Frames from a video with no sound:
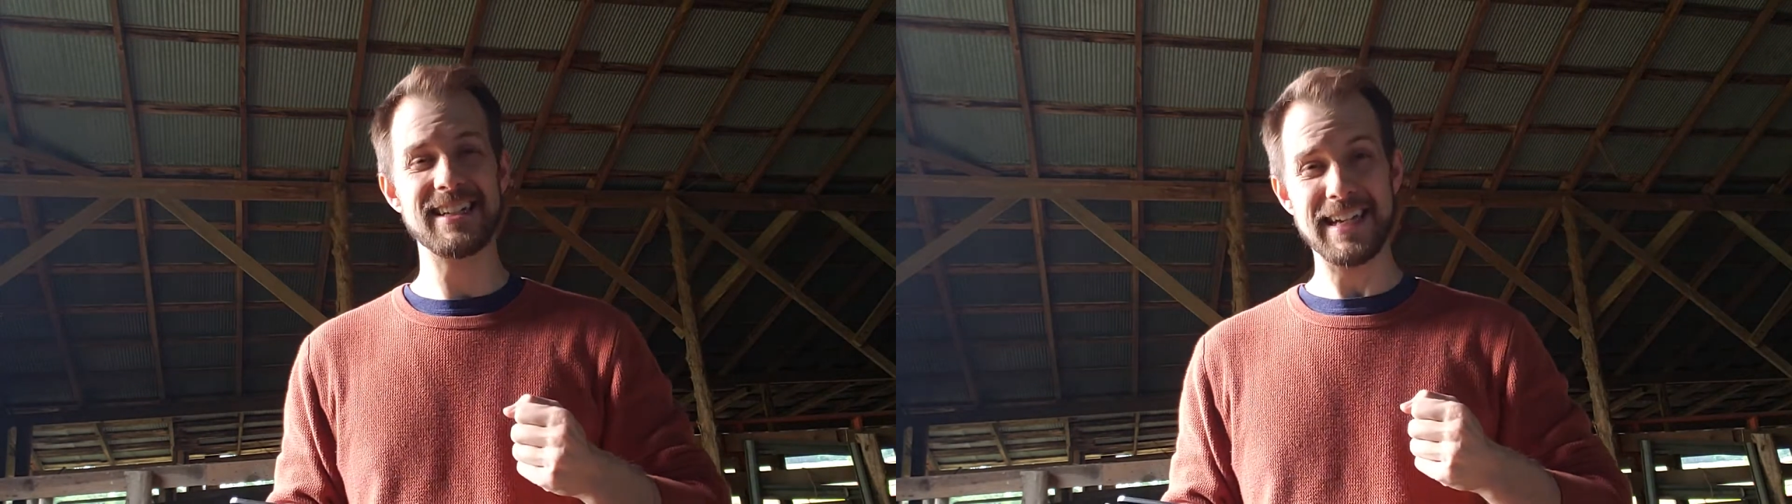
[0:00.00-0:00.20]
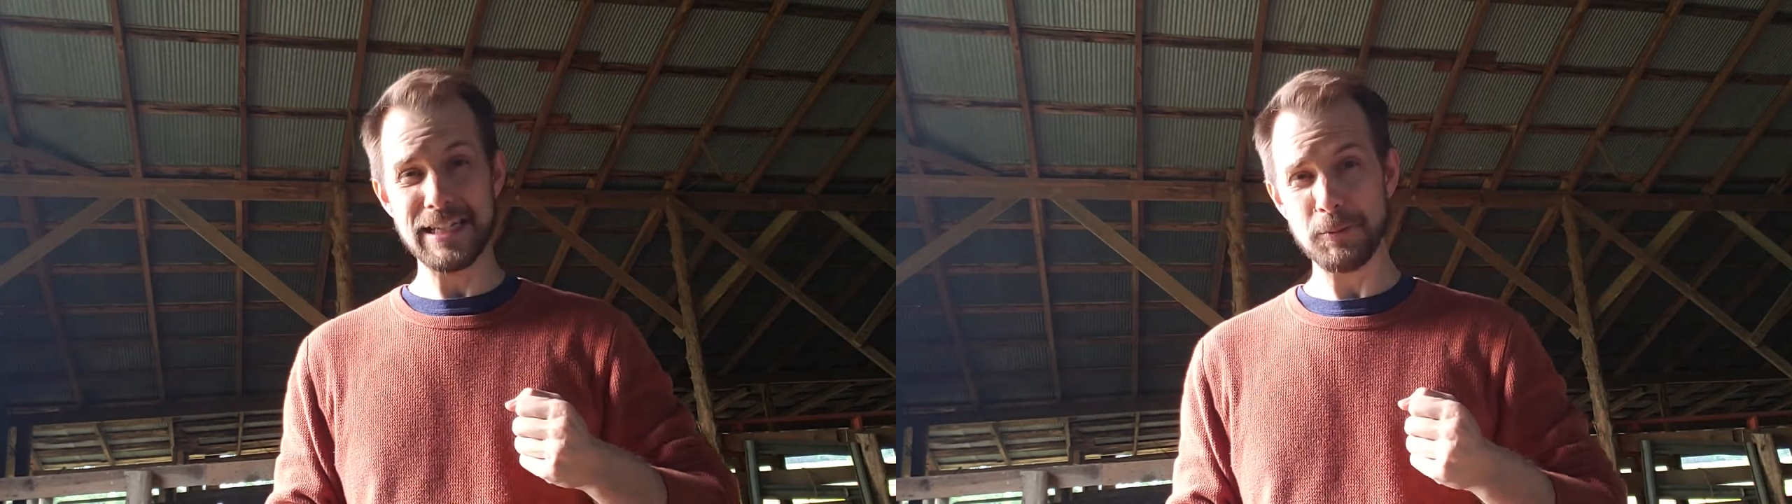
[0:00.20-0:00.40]

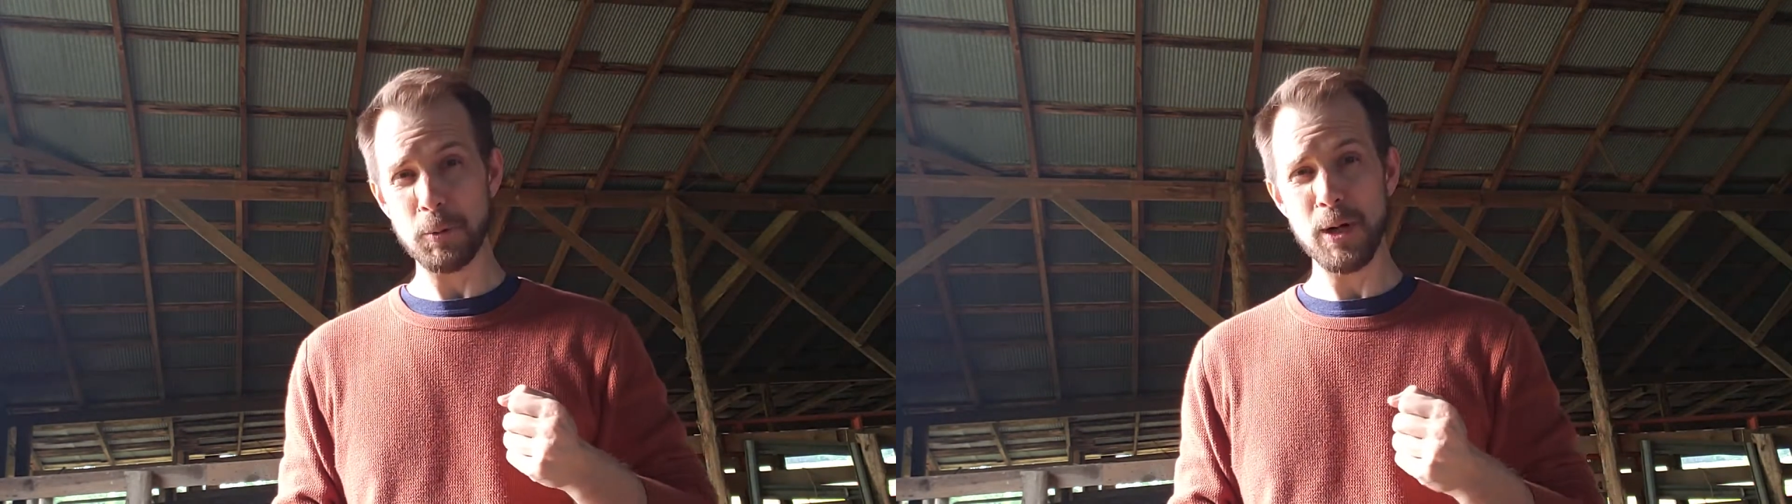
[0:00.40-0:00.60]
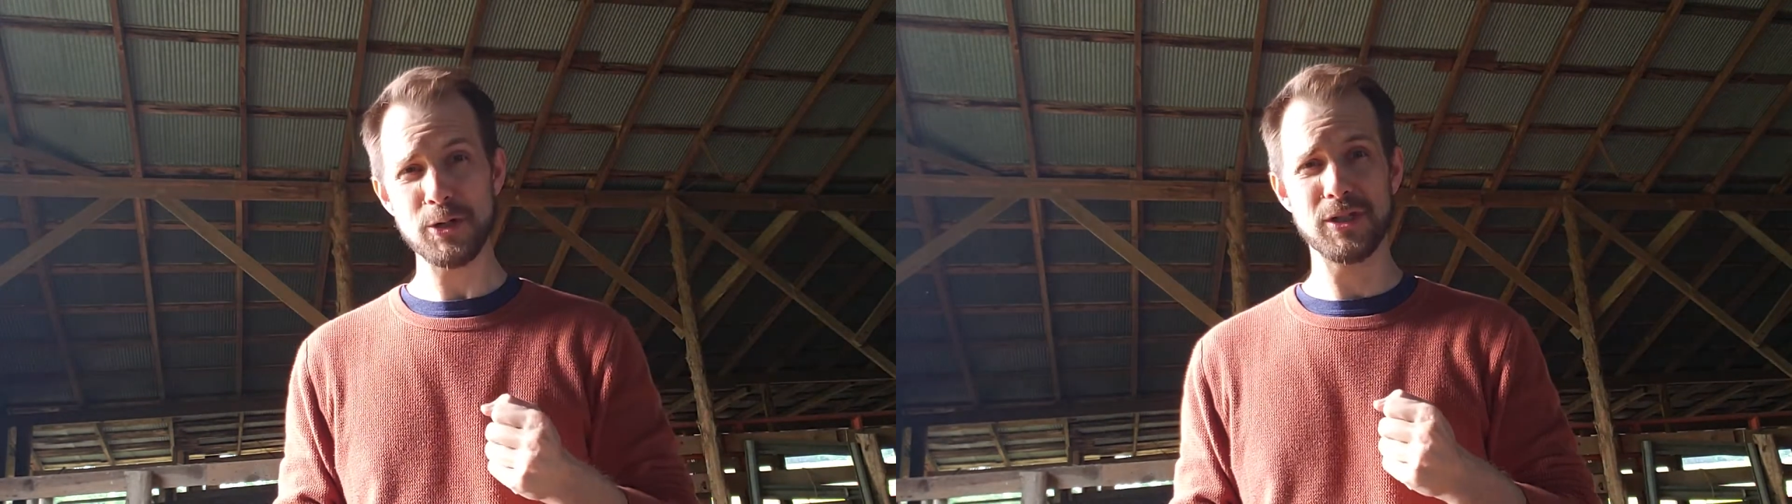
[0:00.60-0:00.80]

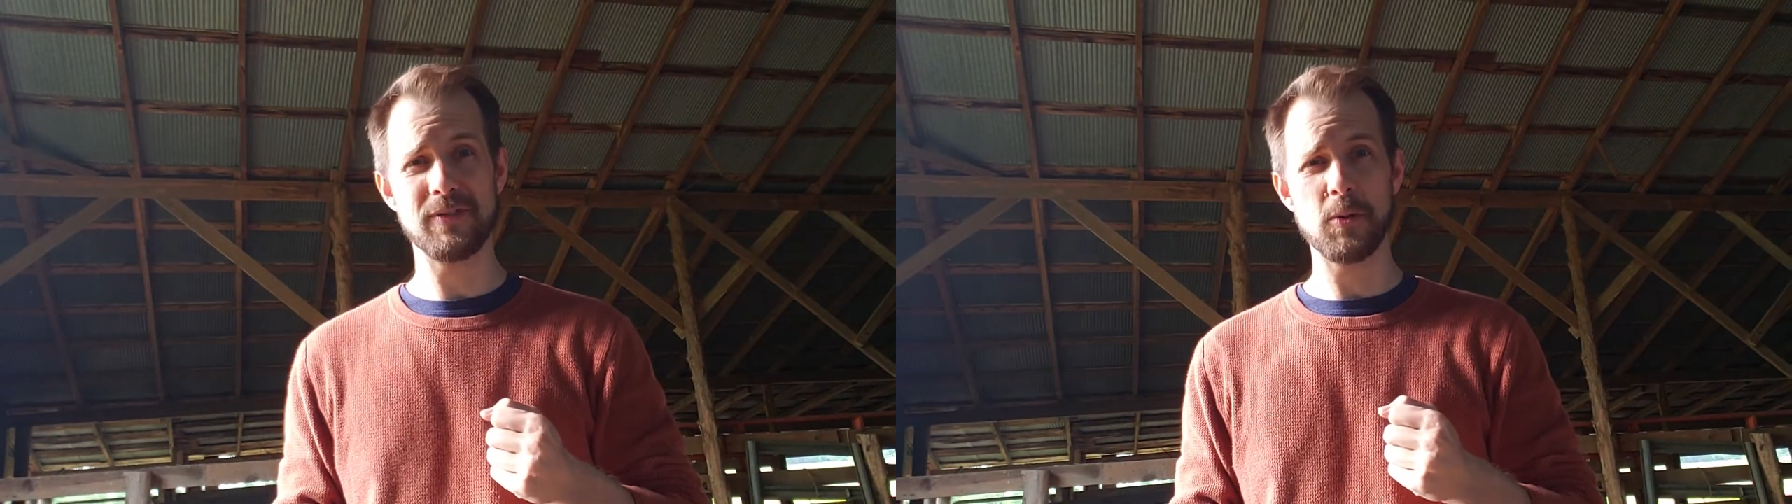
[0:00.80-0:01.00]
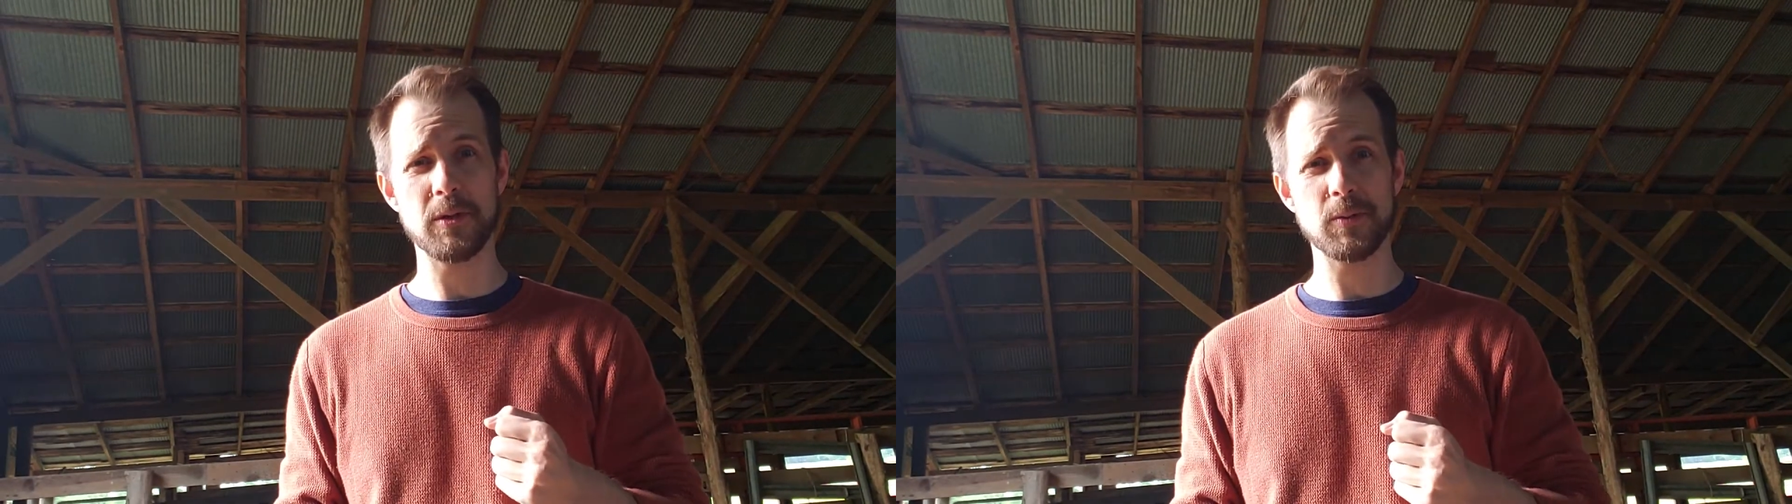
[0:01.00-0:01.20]
inspirations
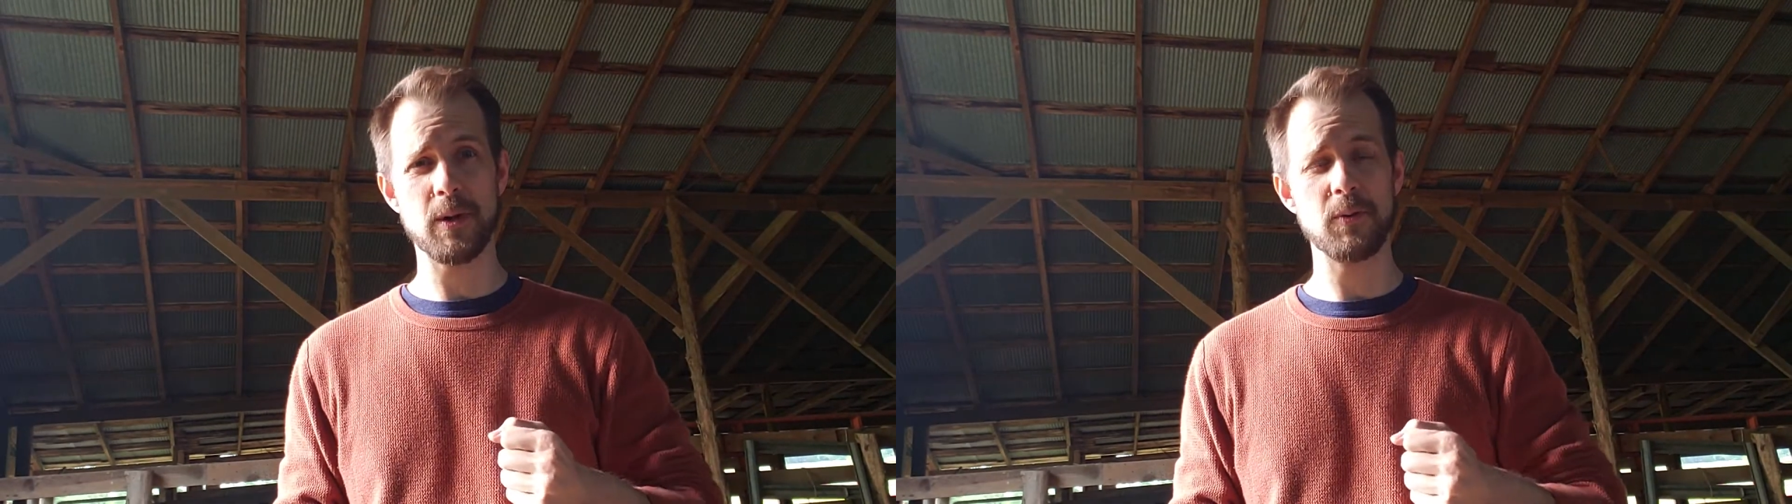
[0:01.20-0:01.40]
every once in a while.